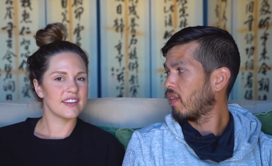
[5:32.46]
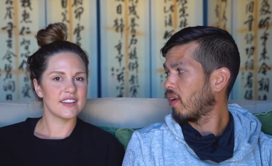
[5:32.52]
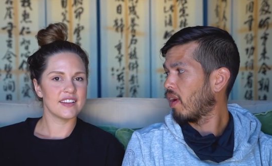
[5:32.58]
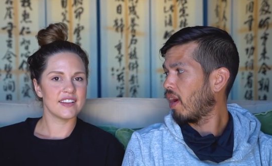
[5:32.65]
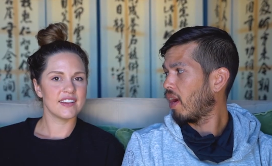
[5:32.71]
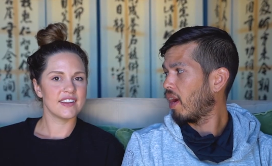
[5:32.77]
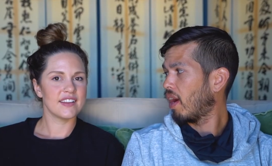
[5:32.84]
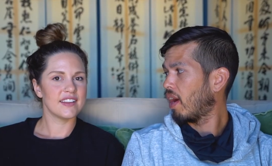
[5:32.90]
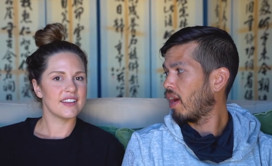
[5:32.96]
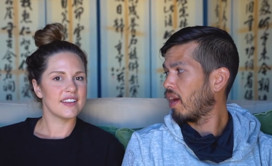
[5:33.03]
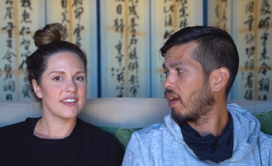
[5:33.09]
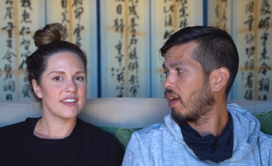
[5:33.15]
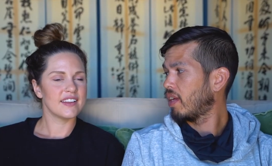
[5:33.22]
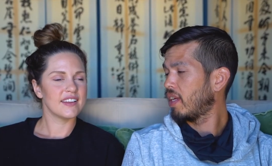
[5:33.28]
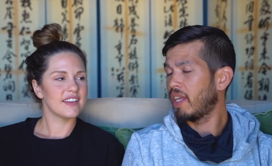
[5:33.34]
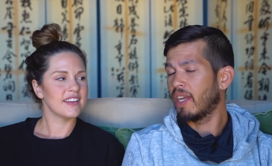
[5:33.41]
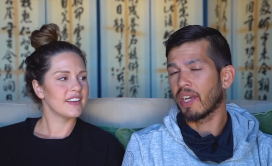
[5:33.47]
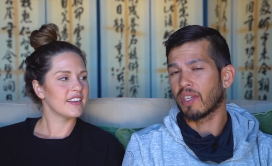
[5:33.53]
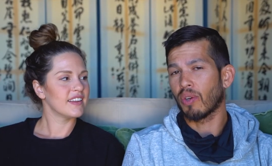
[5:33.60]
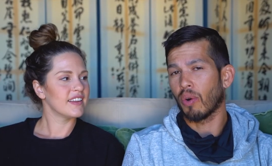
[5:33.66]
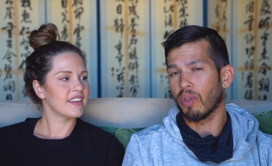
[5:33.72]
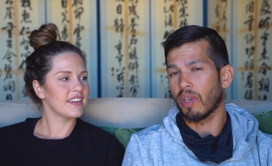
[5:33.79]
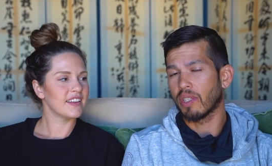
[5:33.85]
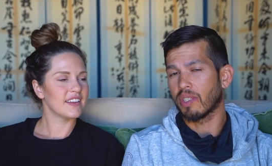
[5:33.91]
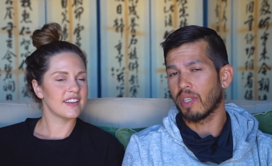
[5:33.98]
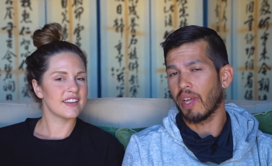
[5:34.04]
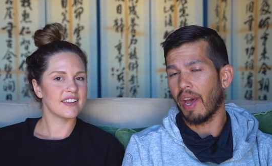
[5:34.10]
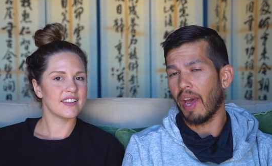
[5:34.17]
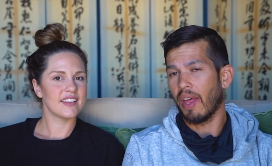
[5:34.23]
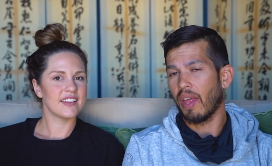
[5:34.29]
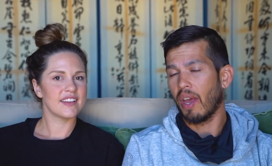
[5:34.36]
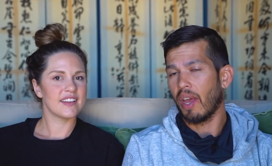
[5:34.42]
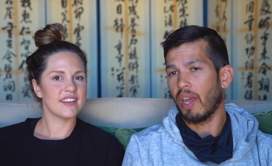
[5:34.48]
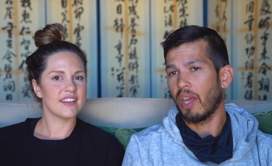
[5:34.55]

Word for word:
Speaker 1: Uh, Enoch told us that